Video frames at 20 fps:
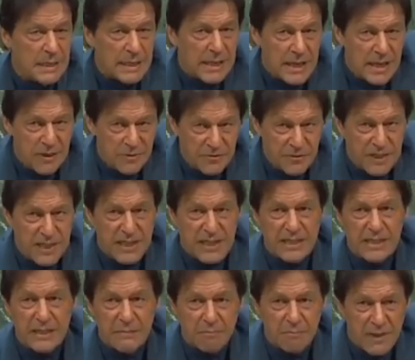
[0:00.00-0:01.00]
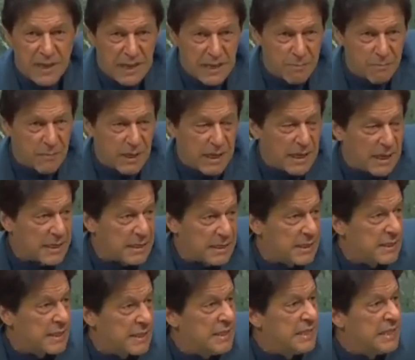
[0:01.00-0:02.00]
If there is a bloodbath,
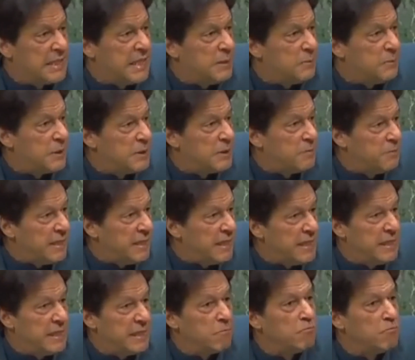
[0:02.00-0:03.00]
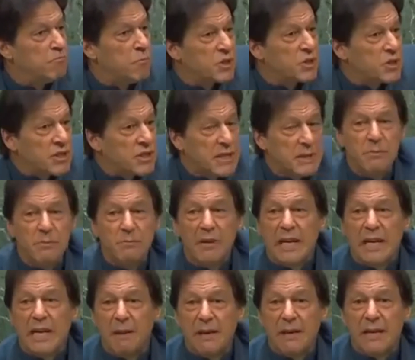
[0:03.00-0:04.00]
there will be Muslims
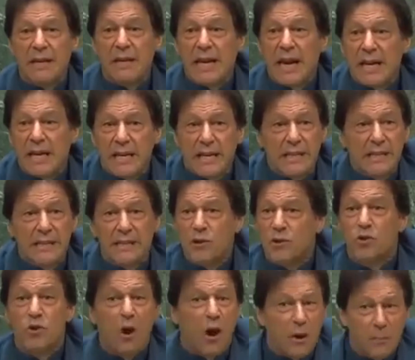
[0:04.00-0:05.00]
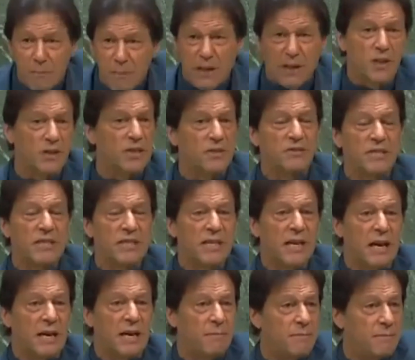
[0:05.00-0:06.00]
becoming radicals, not because of
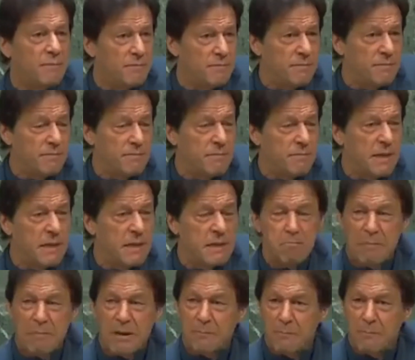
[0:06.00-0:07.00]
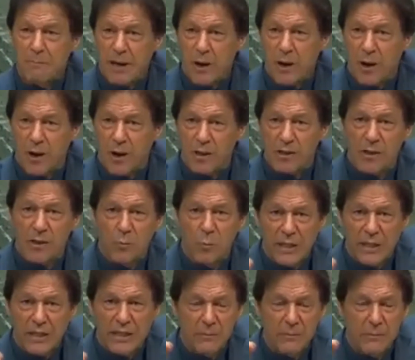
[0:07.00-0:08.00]
Islam, but because of
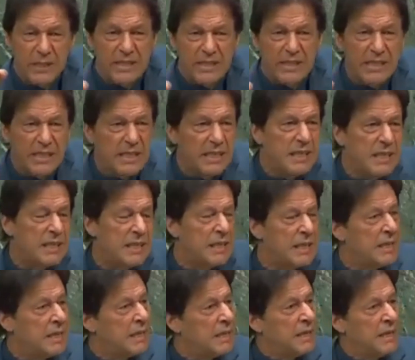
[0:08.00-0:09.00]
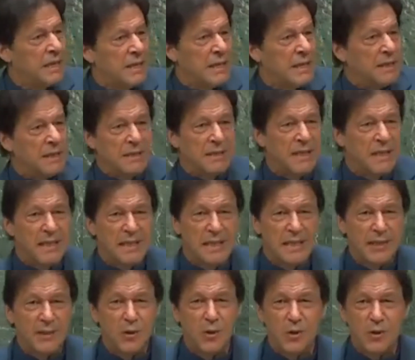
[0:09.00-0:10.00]
what they will see, that
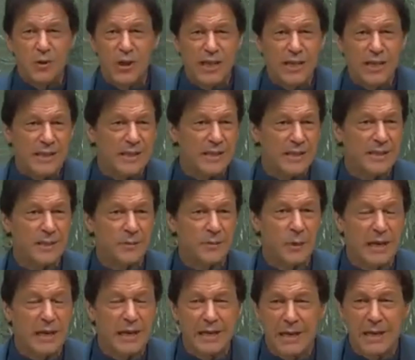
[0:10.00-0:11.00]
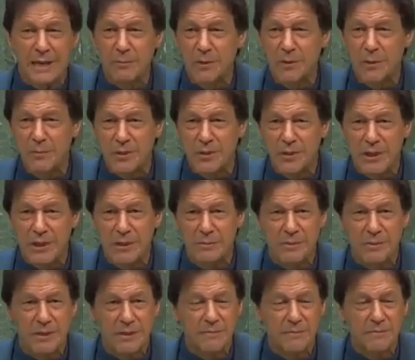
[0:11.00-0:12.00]
there's no justice when it comes to
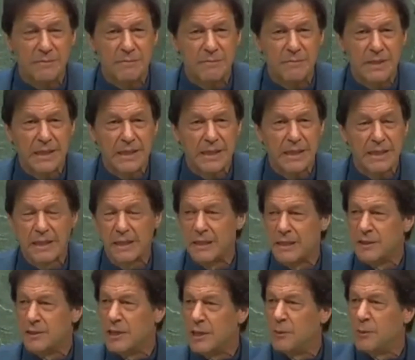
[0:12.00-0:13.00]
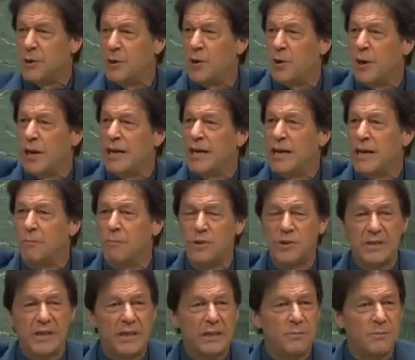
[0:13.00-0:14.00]
Muslims. There were Rohingya
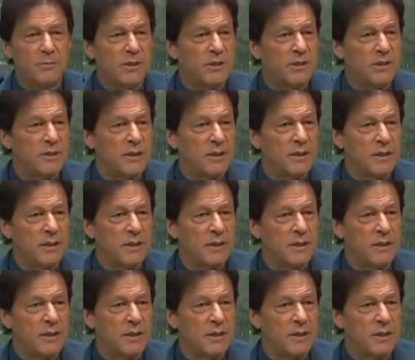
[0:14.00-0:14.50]
Muslims,